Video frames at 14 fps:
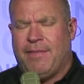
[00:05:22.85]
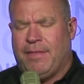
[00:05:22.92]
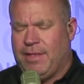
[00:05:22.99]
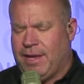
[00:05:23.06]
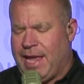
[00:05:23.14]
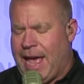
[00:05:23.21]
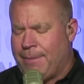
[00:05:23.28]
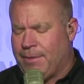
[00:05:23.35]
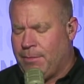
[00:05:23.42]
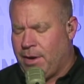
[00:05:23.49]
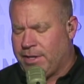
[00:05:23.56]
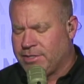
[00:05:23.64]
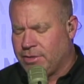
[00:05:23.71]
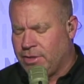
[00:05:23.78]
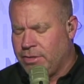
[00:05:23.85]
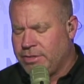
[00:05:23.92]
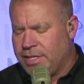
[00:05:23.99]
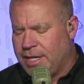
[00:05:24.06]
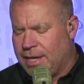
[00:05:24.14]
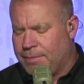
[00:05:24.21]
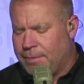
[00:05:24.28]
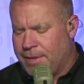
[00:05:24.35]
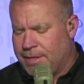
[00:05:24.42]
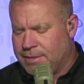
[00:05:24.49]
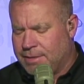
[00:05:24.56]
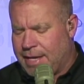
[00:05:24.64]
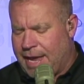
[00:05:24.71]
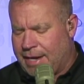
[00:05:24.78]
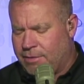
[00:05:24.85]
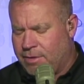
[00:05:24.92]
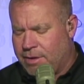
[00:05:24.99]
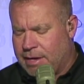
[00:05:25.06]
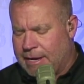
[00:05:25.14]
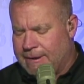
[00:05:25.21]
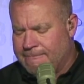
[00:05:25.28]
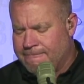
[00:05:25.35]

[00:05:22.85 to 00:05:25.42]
that the capital markets are loosening up a bit. Accurate or not?